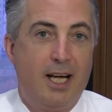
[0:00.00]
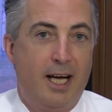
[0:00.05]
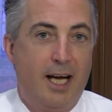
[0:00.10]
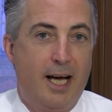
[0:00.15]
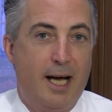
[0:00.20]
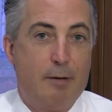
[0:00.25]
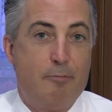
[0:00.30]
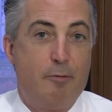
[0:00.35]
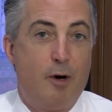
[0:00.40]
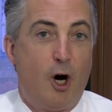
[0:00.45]

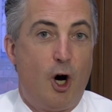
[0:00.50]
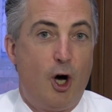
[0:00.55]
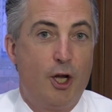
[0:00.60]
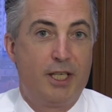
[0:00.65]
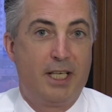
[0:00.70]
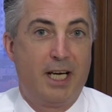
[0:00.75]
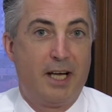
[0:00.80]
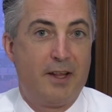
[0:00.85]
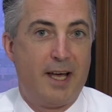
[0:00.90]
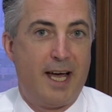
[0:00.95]
On
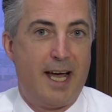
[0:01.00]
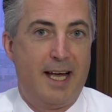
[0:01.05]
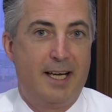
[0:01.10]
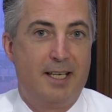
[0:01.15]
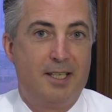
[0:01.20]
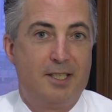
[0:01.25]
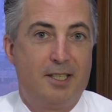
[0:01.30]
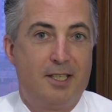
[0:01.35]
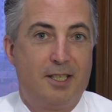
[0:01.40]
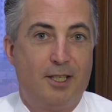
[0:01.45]
the other
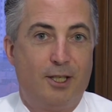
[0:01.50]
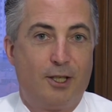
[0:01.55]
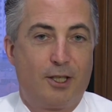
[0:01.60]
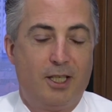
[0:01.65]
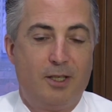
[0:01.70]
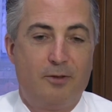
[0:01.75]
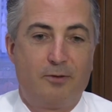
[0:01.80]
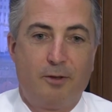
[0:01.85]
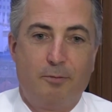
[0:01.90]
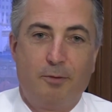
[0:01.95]
hand,
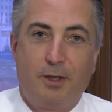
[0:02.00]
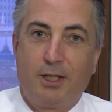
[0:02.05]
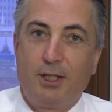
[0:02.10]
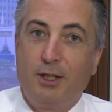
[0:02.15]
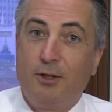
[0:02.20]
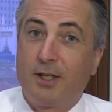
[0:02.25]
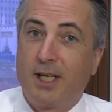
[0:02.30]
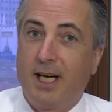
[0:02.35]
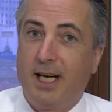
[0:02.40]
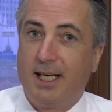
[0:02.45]
looking from
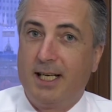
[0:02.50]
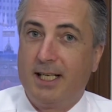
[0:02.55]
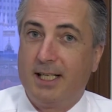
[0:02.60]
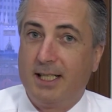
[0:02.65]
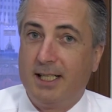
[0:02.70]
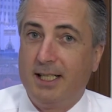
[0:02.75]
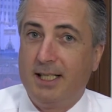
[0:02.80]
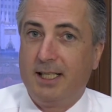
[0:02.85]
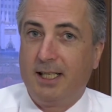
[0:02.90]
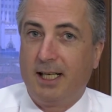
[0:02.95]
the UK
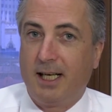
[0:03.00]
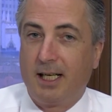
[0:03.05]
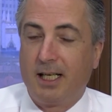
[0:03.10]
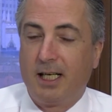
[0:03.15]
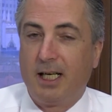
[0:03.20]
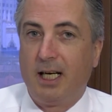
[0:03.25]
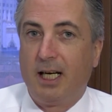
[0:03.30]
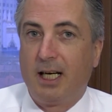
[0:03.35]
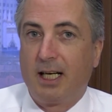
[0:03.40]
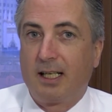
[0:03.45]
into India,
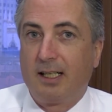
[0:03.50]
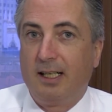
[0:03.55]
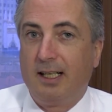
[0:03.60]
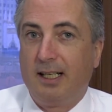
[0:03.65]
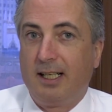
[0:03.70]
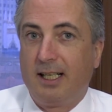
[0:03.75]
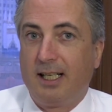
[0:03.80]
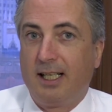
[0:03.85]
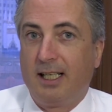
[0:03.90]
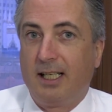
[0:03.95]

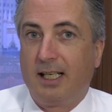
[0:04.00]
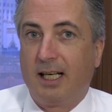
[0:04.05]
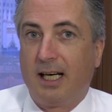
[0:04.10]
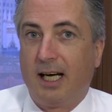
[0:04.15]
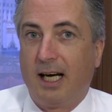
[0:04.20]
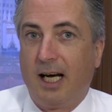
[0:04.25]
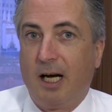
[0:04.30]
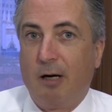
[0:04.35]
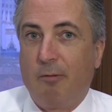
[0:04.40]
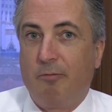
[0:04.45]
clearly
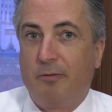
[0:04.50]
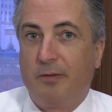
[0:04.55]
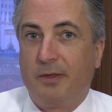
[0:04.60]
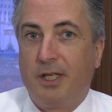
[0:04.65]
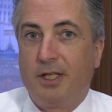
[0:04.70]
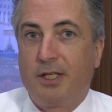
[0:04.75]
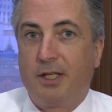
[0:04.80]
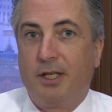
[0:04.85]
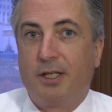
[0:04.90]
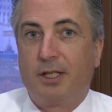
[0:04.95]

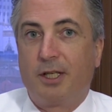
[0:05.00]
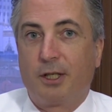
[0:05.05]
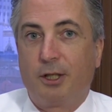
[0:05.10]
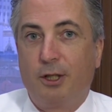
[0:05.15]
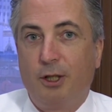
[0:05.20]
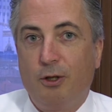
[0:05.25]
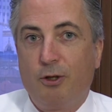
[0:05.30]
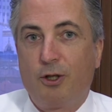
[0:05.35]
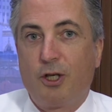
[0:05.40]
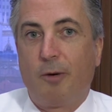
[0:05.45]
there's a
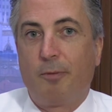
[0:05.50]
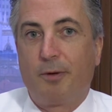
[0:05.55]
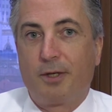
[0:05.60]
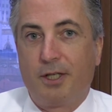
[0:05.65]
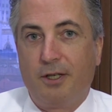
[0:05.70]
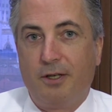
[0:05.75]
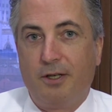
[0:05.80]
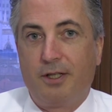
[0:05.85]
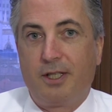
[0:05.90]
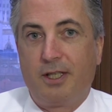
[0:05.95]
huge
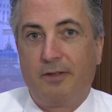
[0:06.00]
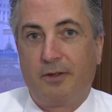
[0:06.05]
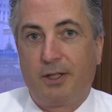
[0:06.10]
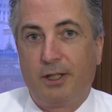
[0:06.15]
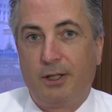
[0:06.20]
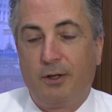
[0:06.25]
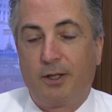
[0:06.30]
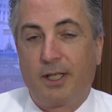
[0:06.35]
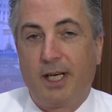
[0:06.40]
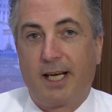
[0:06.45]
opportunity for
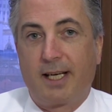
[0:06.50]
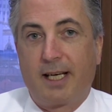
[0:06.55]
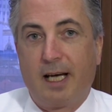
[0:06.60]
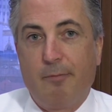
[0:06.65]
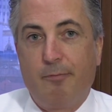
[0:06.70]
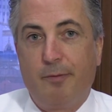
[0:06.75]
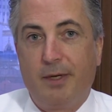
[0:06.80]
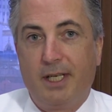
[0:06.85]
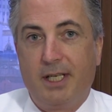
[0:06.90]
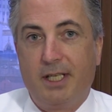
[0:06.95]
UK
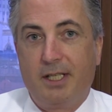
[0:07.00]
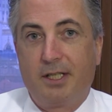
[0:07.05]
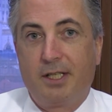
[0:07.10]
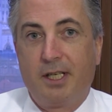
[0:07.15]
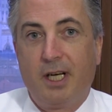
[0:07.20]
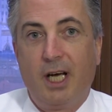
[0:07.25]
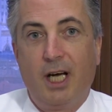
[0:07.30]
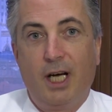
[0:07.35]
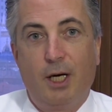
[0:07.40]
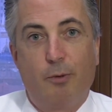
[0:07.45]
companies
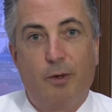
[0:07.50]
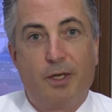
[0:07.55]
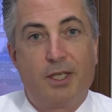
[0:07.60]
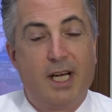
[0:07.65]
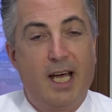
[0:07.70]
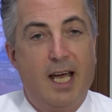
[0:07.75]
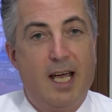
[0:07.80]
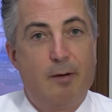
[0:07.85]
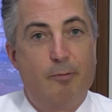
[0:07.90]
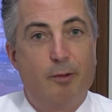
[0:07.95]
which
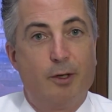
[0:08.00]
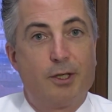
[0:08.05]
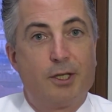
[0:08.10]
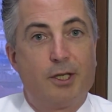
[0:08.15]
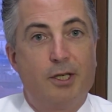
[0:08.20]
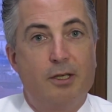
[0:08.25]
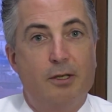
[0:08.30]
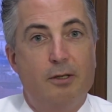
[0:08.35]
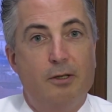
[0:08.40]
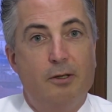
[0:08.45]
are able
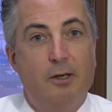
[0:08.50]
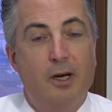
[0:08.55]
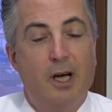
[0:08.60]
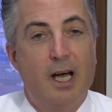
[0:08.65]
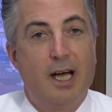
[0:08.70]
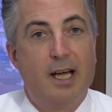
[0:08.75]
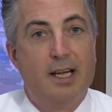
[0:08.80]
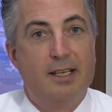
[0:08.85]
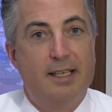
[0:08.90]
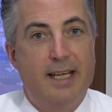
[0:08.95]
to
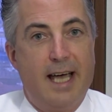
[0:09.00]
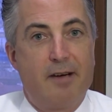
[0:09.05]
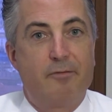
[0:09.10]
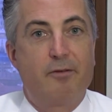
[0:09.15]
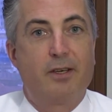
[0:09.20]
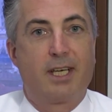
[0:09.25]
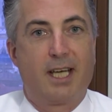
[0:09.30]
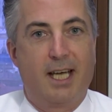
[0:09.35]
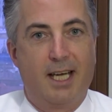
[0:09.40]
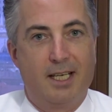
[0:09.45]

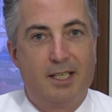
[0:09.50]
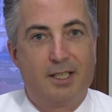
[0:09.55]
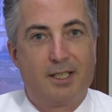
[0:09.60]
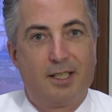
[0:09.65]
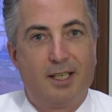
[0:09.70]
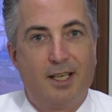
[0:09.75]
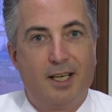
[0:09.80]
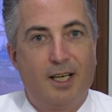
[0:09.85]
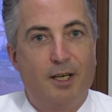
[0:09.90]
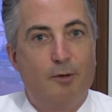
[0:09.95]
navigate
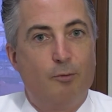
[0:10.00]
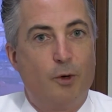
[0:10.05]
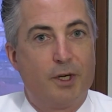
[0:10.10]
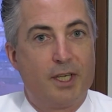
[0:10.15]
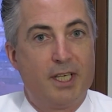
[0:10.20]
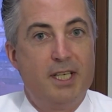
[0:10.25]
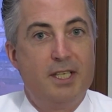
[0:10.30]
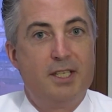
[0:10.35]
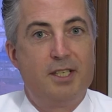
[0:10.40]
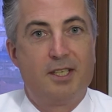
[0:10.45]
what
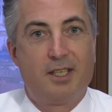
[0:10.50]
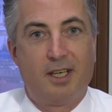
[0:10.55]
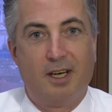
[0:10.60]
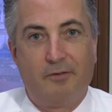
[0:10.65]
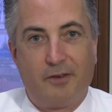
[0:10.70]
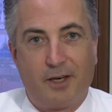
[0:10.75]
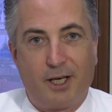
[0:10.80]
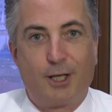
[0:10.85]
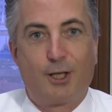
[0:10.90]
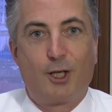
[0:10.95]
is a
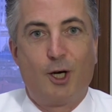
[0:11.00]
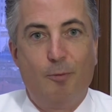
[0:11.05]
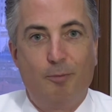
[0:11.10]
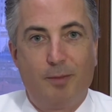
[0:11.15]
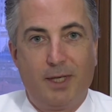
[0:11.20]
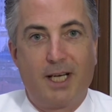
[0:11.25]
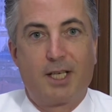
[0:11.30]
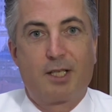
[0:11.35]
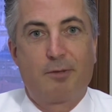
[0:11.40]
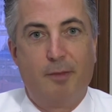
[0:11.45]
very
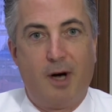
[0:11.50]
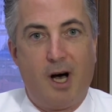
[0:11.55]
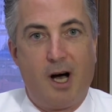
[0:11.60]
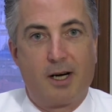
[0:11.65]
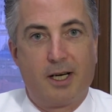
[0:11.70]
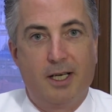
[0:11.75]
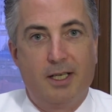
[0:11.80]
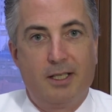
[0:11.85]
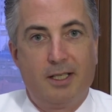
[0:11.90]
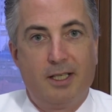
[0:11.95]
complex
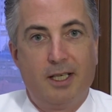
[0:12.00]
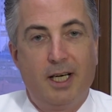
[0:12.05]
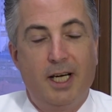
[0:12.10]
market,